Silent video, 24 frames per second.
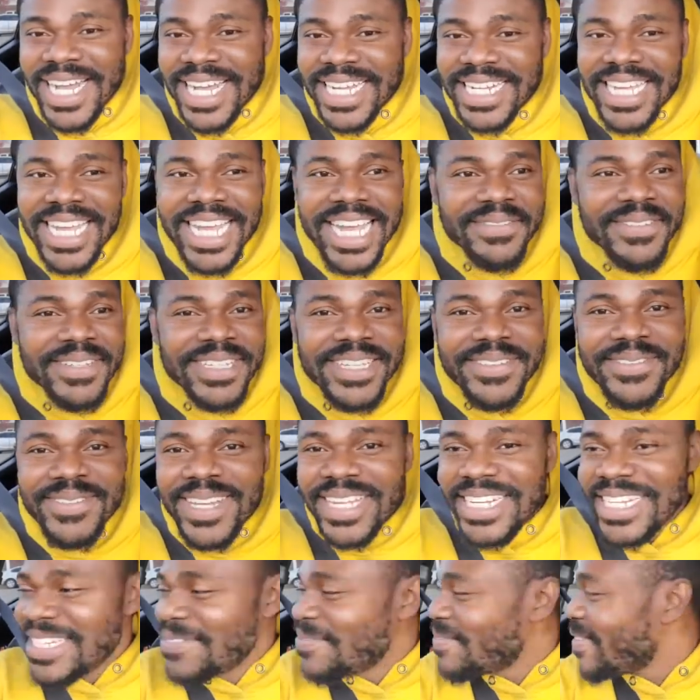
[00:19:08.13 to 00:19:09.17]
I like that. I
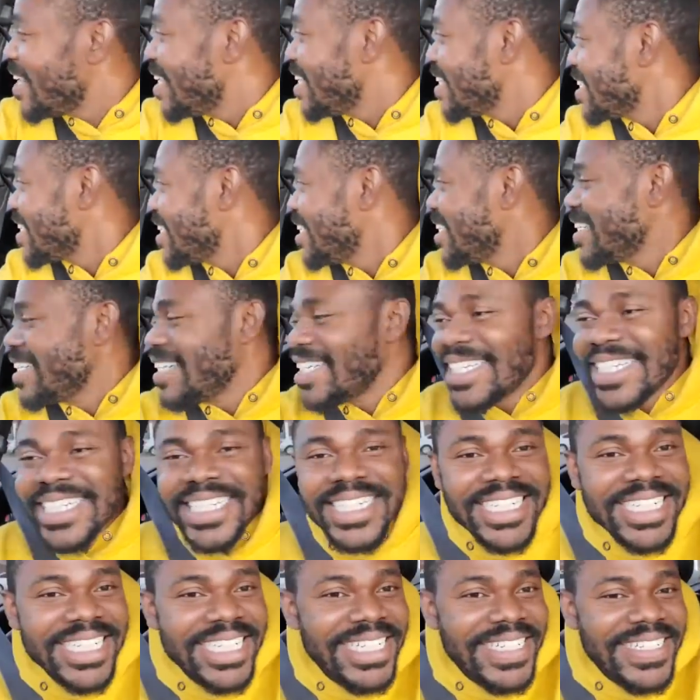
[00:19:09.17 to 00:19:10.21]
have to give you an invite,
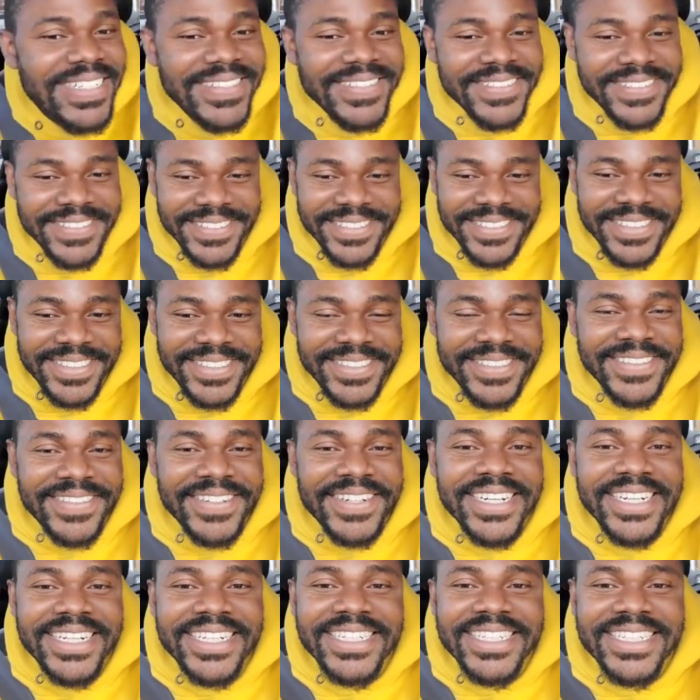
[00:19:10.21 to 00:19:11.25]
pa. I have to give you an
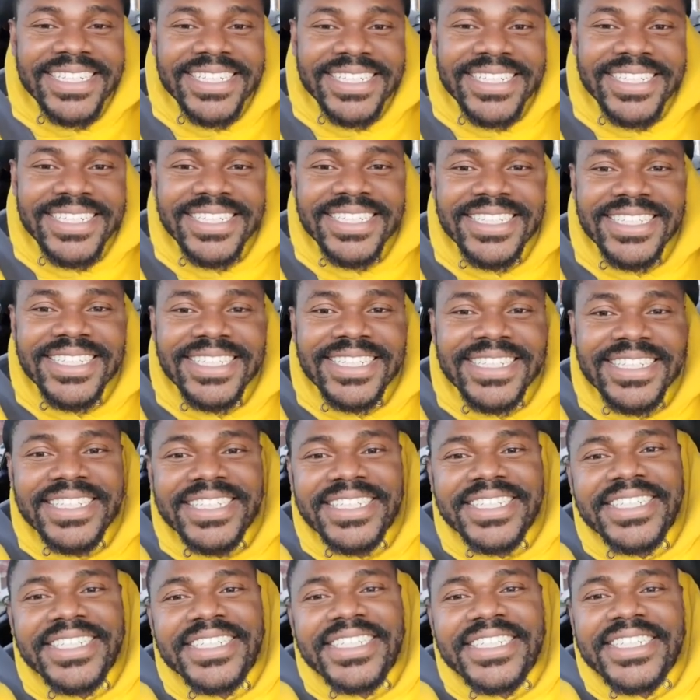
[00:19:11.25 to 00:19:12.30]
invite.
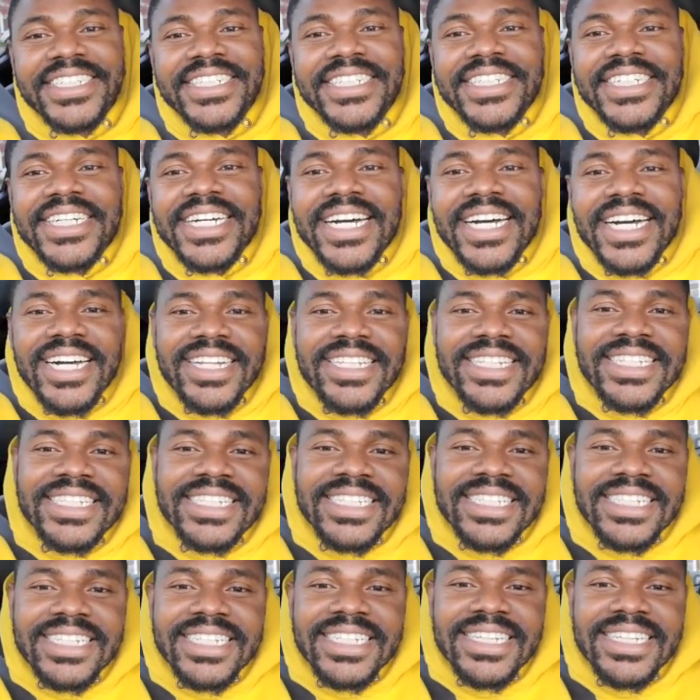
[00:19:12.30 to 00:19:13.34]
All right.